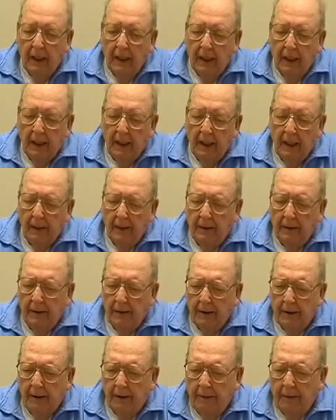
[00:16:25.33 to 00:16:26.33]
And
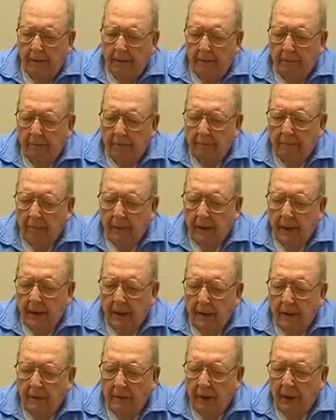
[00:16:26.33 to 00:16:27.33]
uh,
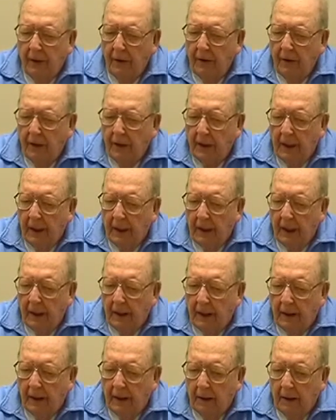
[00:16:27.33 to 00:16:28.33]
then the
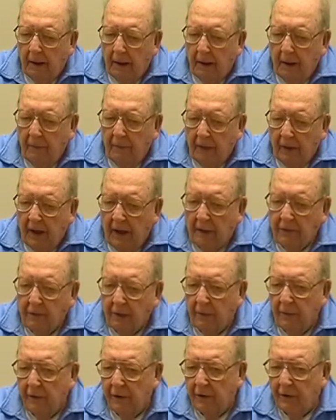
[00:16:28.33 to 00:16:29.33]
uh,
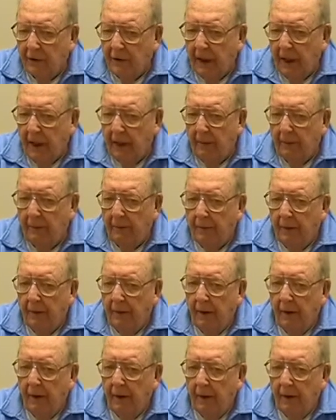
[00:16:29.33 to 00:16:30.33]
invasion was set up
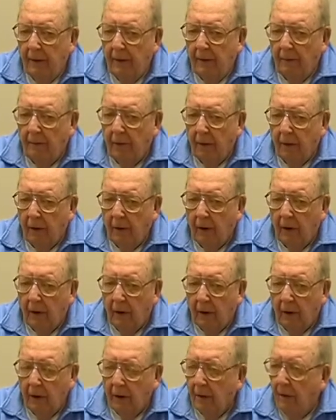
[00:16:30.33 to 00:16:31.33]

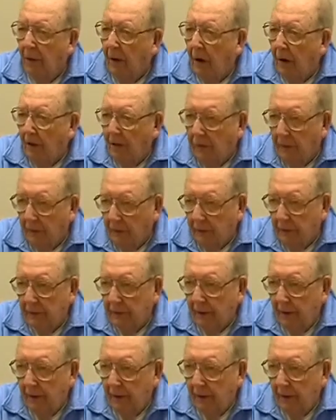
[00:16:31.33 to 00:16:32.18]
for the Marshalls.